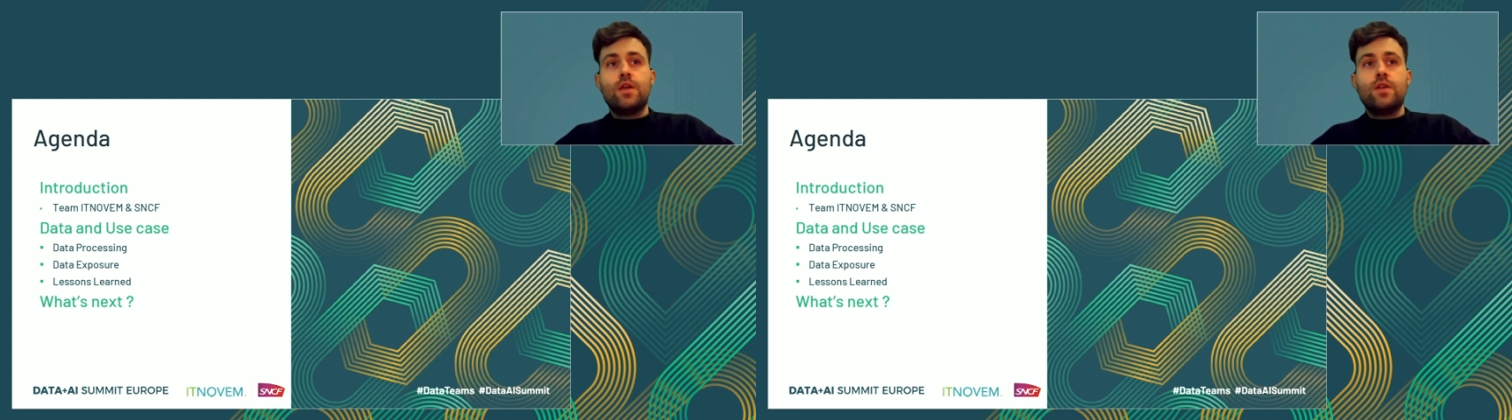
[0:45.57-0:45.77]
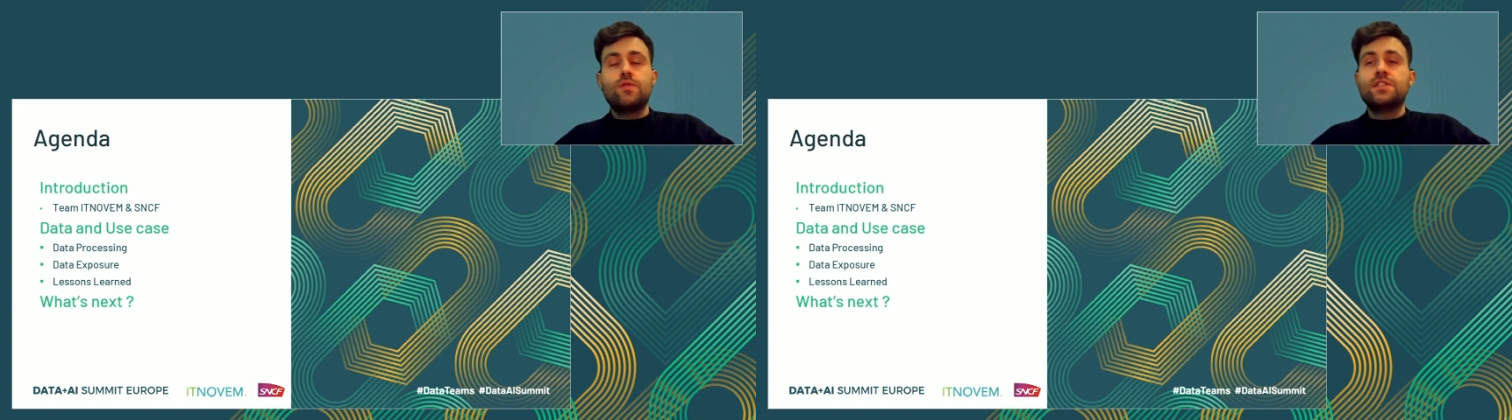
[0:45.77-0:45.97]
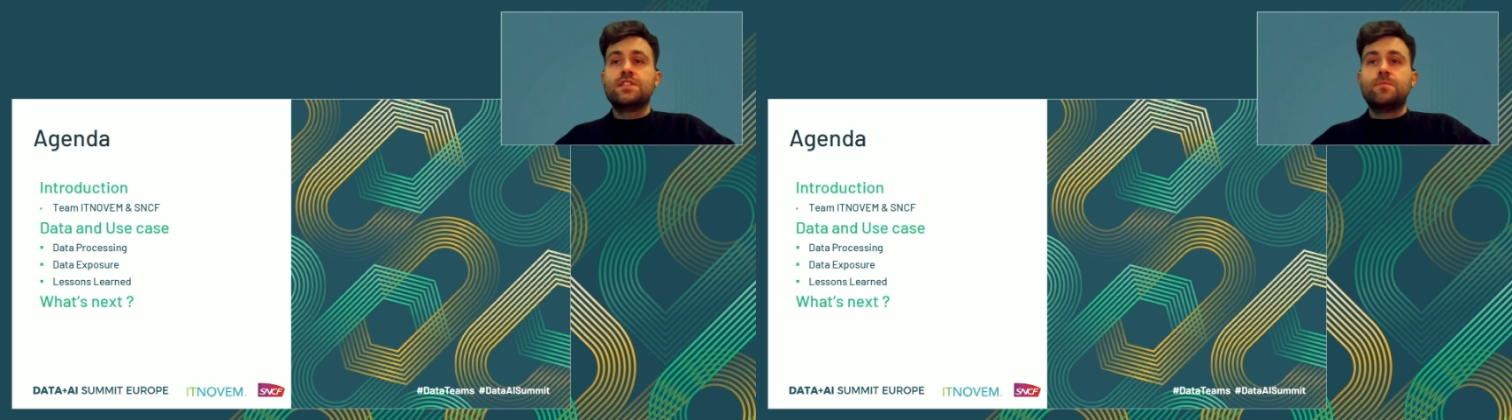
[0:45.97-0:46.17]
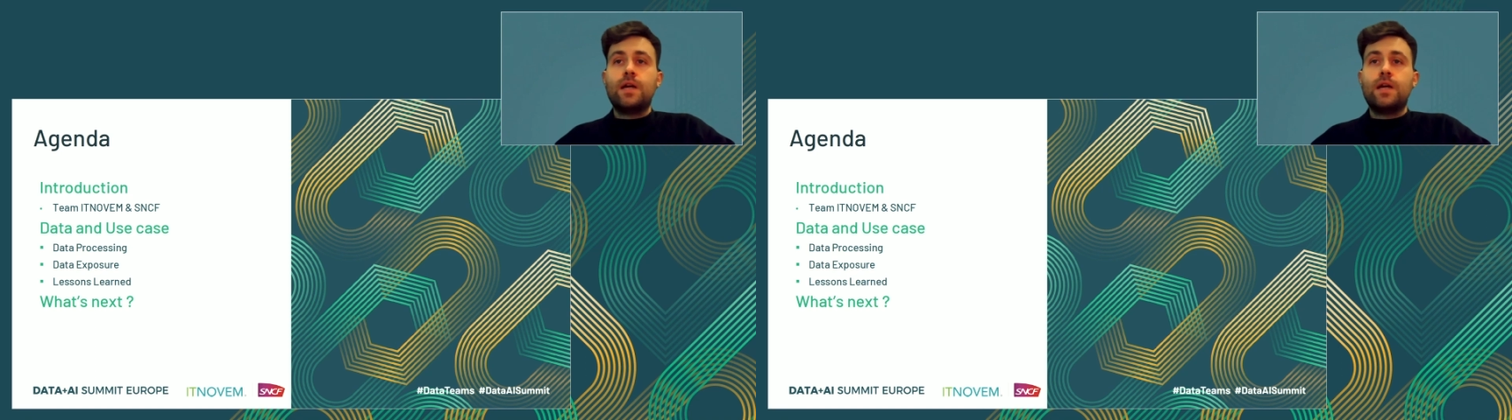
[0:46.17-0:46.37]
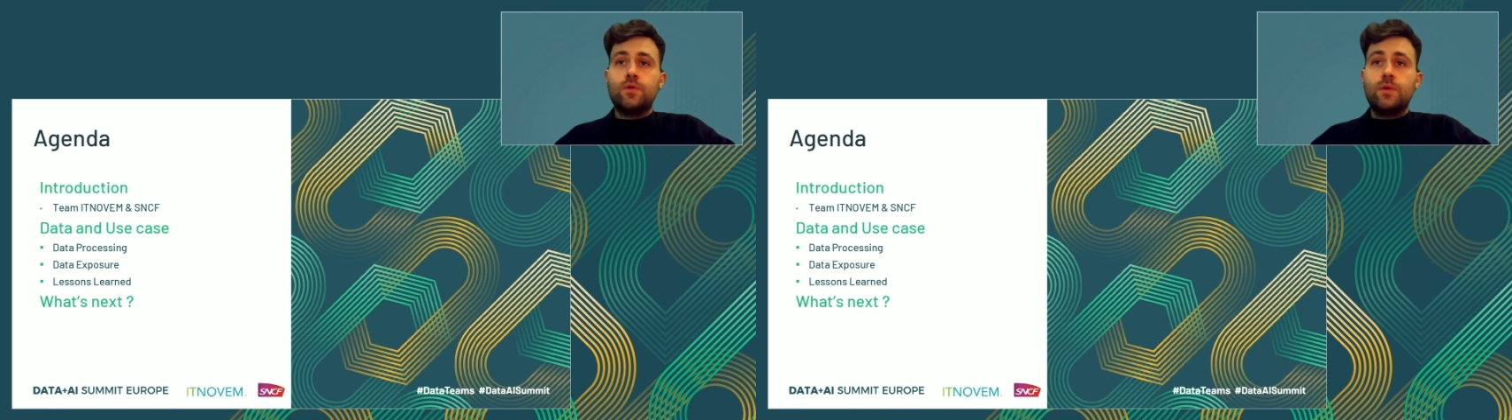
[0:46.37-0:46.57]
using
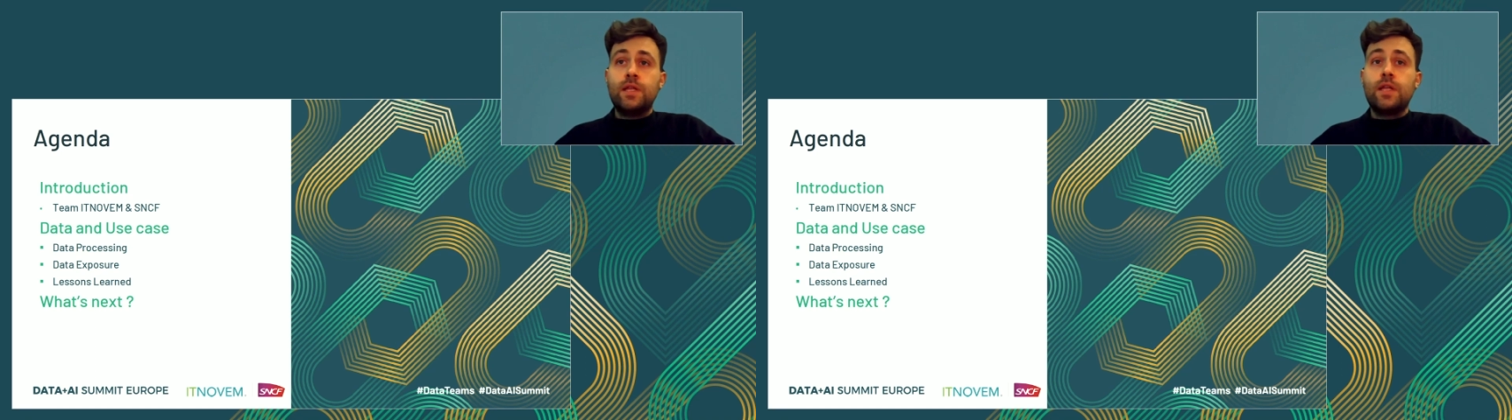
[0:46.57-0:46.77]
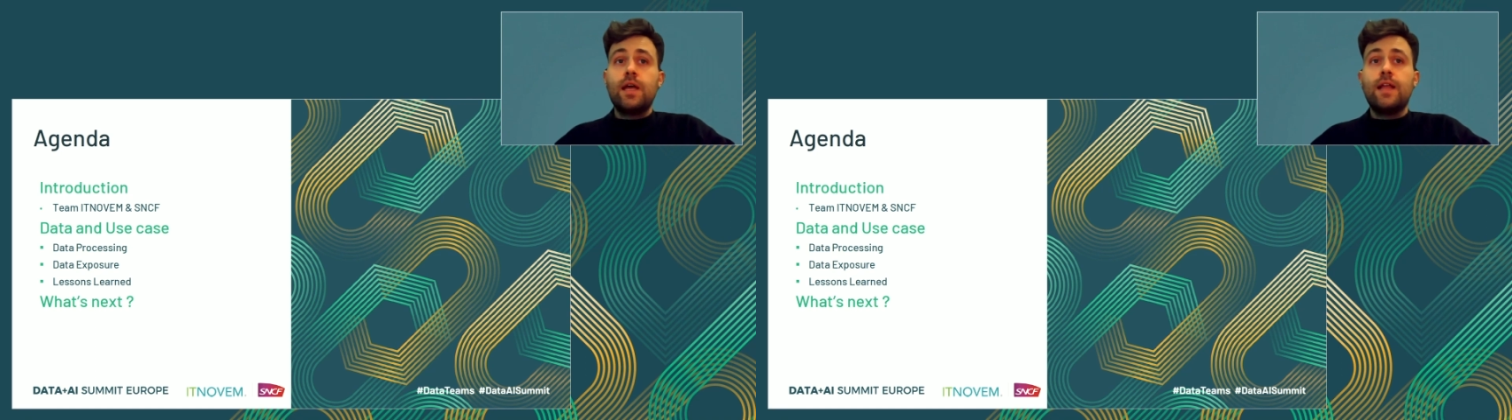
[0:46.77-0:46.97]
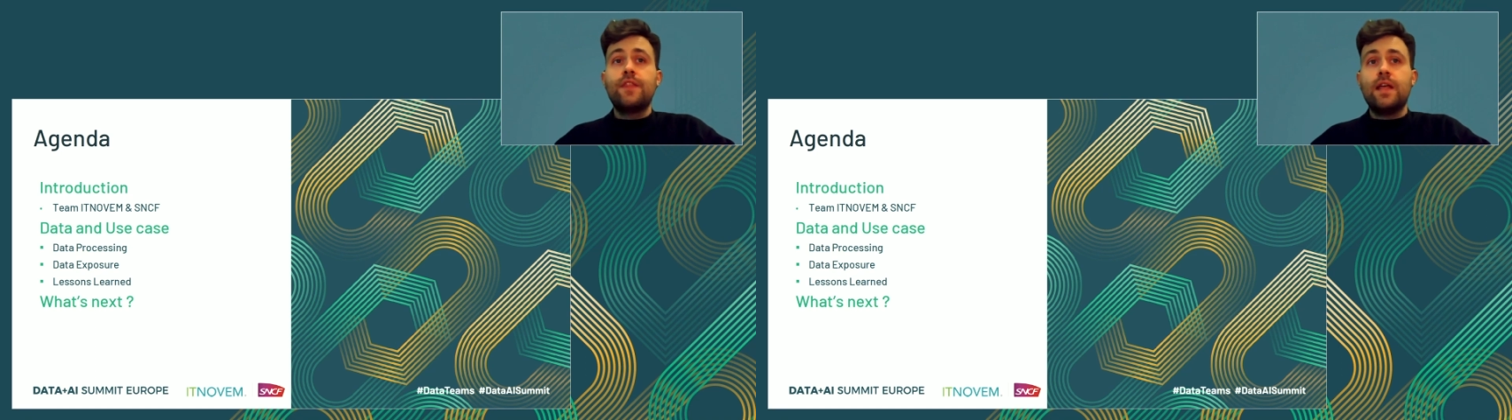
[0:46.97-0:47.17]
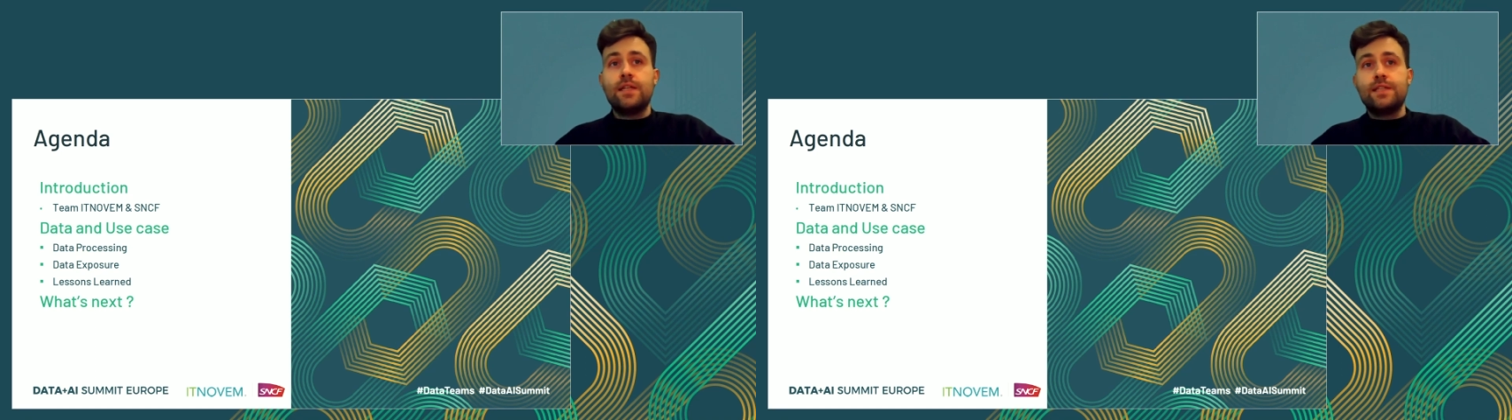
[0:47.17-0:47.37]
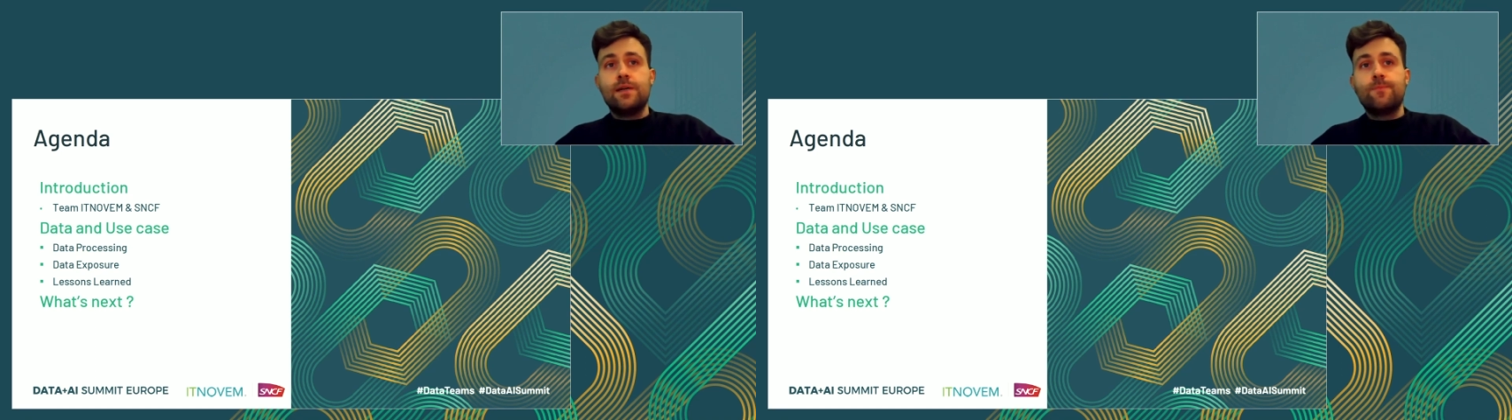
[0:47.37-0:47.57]
Spark Streaming and
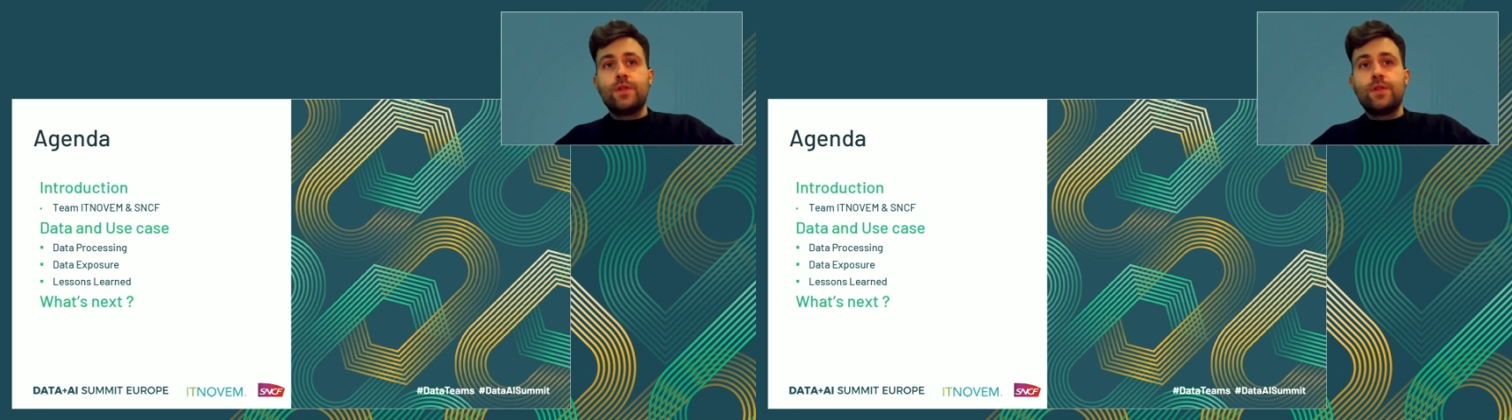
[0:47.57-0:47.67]
Delta